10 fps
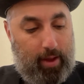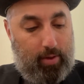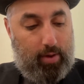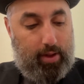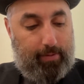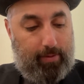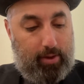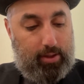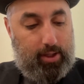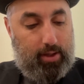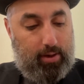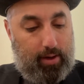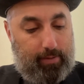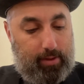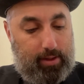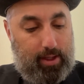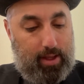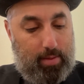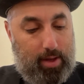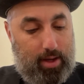whether foreseen or unforeseen,
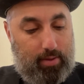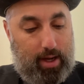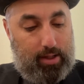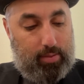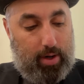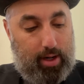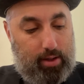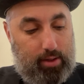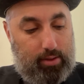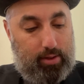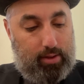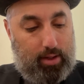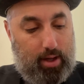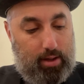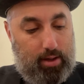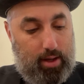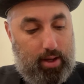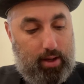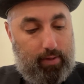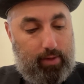that may arise. Prior to using this gun,
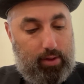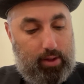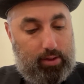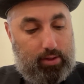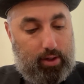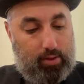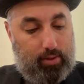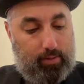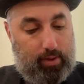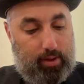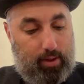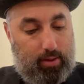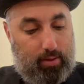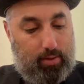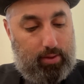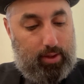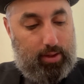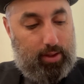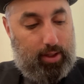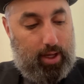view the instructional video
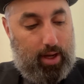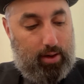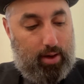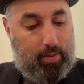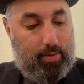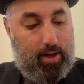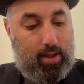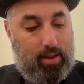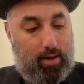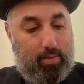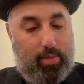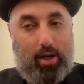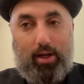detailing how to operate the Bug